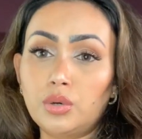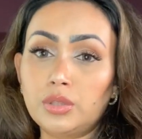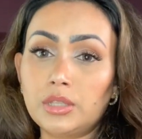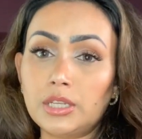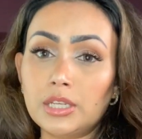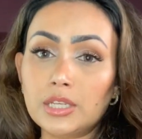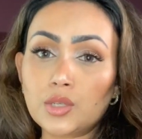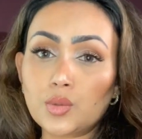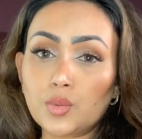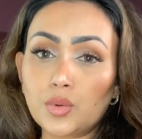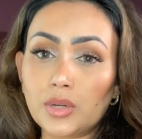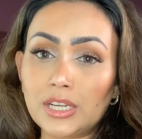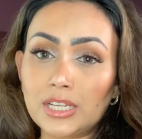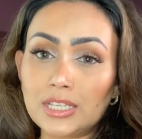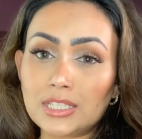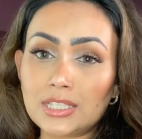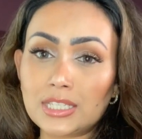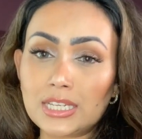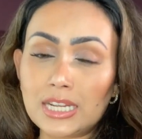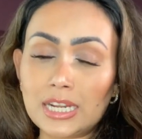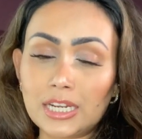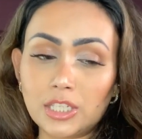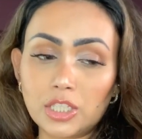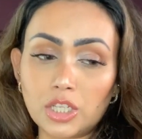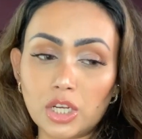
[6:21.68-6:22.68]
this one is
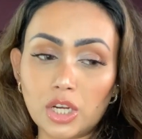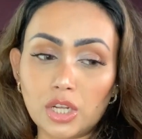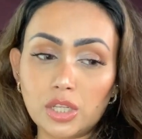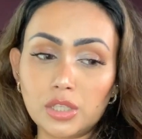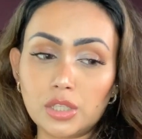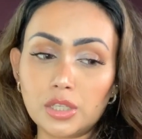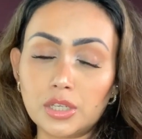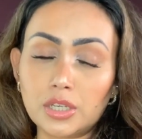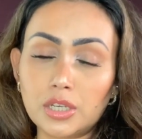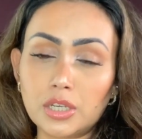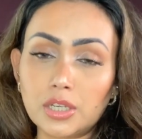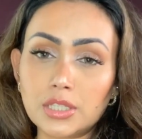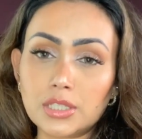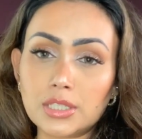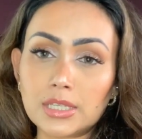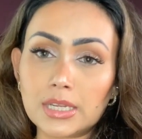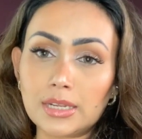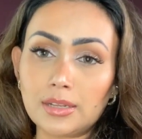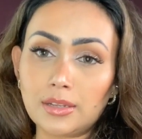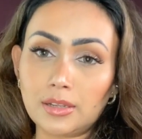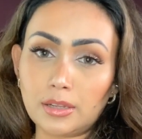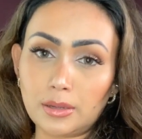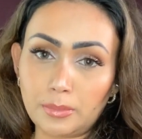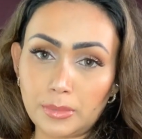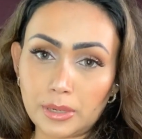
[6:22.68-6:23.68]
$10
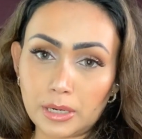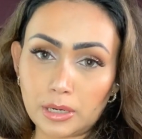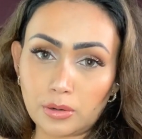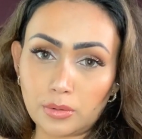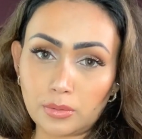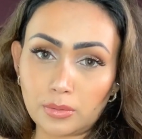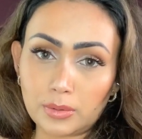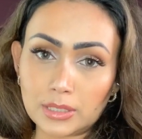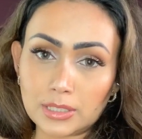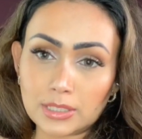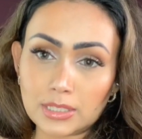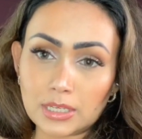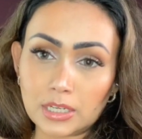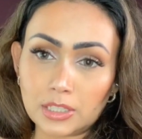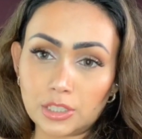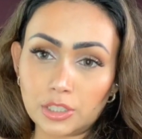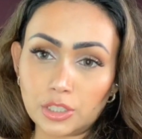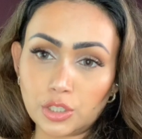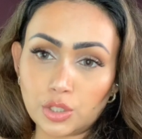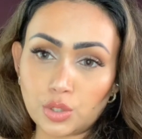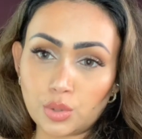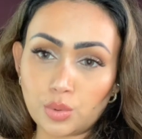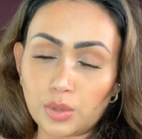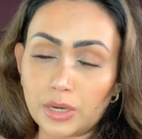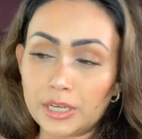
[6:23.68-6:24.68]
and La Mer was
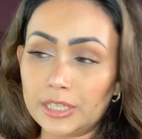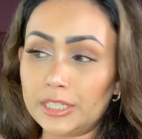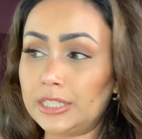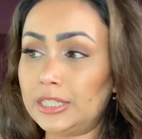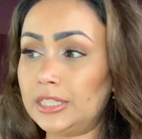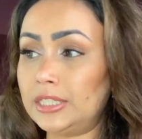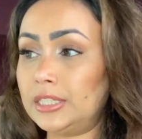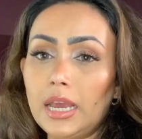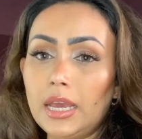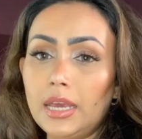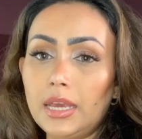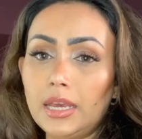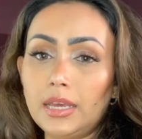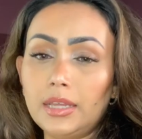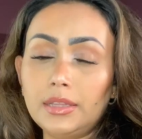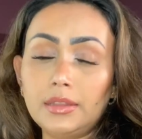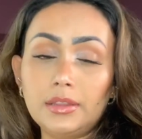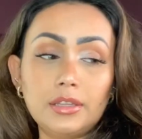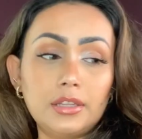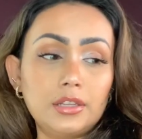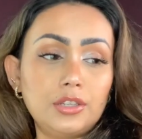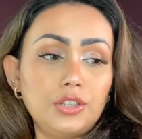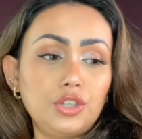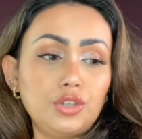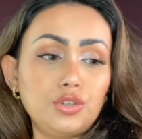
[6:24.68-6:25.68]
$120, and
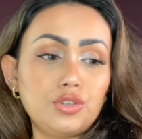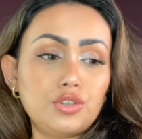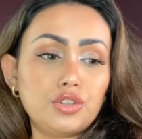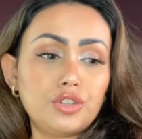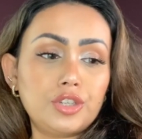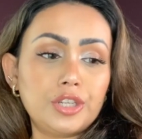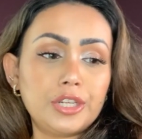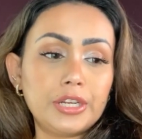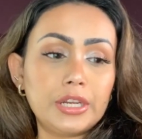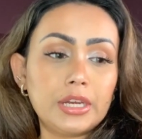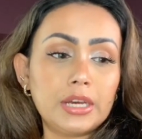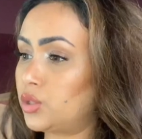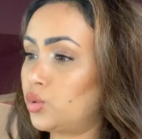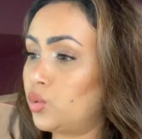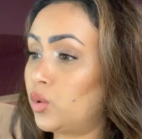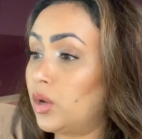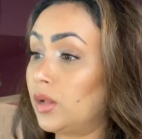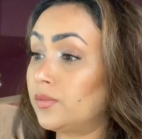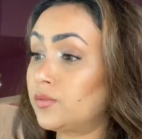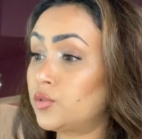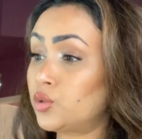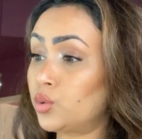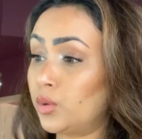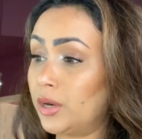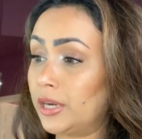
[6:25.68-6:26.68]
the Neutrogena
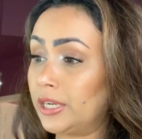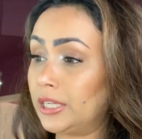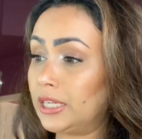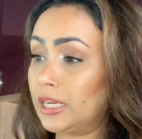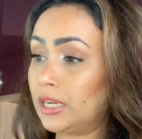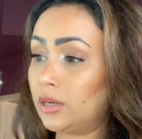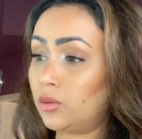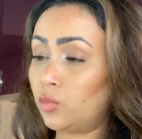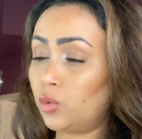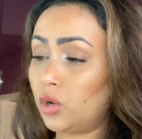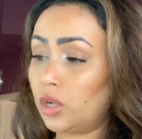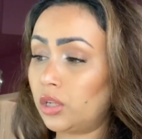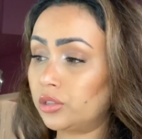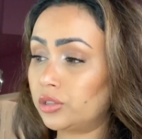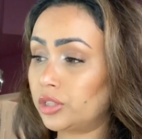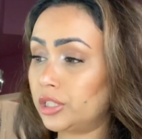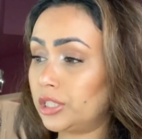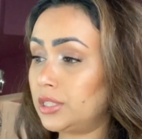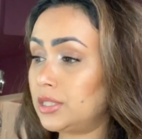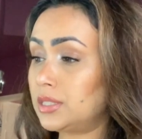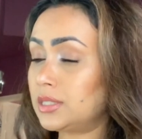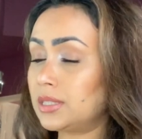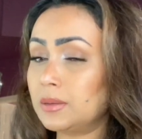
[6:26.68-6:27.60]
$12.20 at Walgreens.